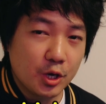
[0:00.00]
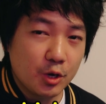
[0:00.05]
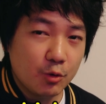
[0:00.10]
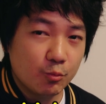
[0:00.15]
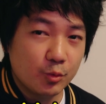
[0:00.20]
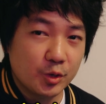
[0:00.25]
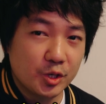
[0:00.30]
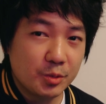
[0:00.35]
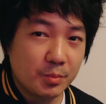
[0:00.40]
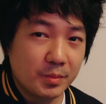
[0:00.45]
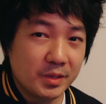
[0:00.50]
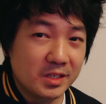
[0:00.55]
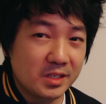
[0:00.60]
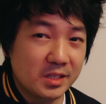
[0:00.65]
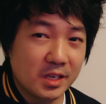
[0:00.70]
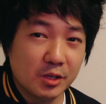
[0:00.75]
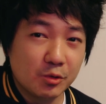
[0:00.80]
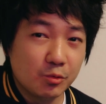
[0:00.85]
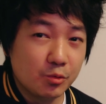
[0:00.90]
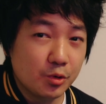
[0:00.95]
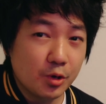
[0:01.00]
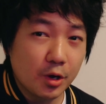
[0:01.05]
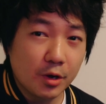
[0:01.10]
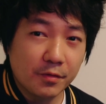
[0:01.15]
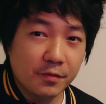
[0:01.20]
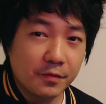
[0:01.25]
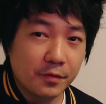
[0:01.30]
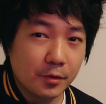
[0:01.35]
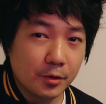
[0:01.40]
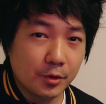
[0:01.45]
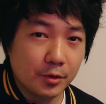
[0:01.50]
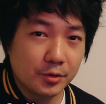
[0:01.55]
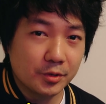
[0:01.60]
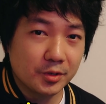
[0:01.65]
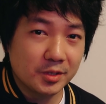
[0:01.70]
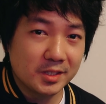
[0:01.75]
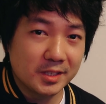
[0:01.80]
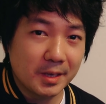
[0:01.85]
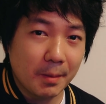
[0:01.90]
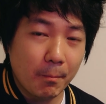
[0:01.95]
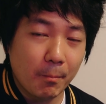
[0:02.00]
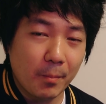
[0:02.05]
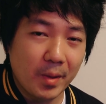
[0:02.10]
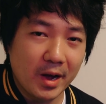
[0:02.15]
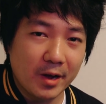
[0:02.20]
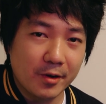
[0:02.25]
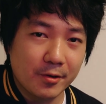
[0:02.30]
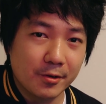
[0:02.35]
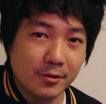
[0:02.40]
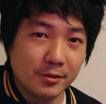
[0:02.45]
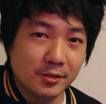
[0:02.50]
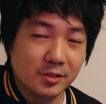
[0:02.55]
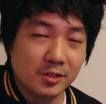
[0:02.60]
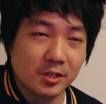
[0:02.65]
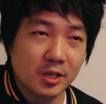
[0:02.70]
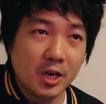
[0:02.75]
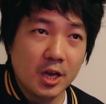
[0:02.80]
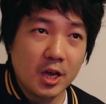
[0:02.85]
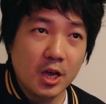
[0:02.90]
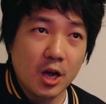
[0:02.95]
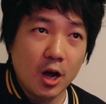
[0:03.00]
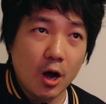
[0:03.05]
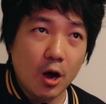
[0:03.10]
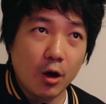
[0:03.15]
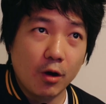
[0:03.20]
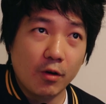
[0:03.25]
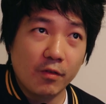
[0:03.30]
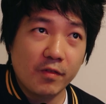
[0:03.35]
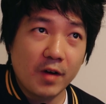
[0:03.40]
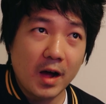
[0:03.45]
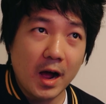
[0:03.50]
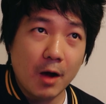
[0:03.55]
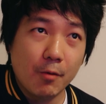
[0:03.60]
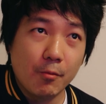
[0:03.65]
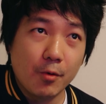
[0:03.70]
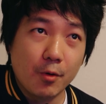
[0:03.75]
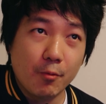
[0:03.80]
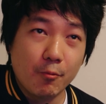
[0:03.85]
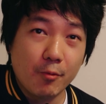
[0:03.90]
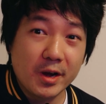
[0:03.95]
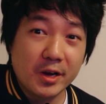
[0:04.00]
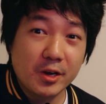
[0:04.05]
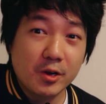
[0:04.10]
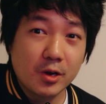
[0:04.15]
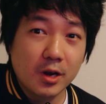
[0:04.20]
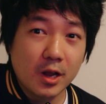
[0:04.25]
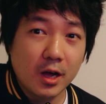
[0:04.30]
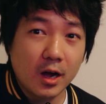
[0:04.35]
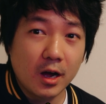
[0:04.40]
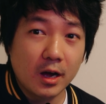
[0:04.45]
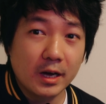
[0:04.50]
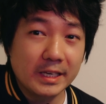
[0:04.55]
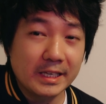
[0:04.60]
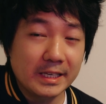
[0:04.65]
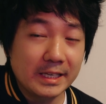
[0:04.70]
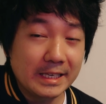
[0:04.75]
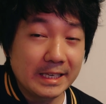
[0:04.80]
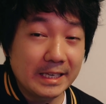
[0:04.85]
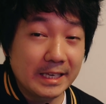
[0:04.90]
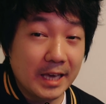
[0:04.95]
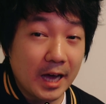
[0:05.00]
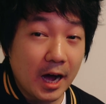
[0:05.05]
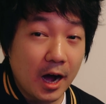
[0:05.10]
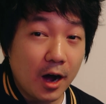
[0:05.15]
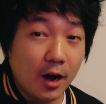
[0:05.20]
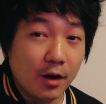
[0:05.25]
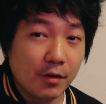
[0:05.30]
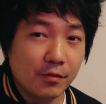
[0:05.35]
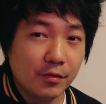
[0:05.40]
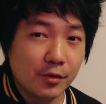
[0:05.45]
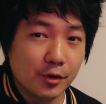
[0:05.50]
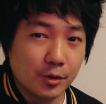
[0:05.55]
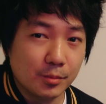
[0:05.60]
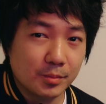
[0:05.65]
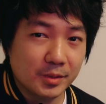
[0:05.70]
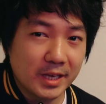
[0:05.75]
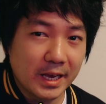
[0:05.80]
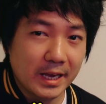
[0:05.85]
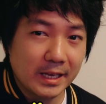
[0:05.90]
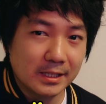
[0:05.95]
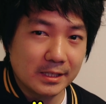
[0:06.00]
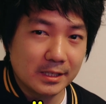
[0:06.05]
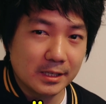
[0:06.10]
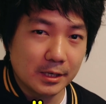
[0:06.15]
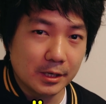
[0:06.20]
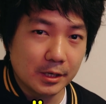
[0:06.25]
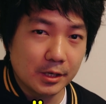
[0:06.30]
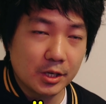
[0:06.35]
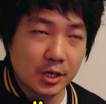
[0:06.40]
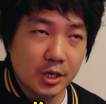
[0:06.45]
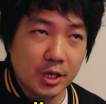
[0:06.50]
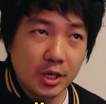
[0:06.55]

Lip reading: which means they do not follow the same patterns of our regular ER verbs ending.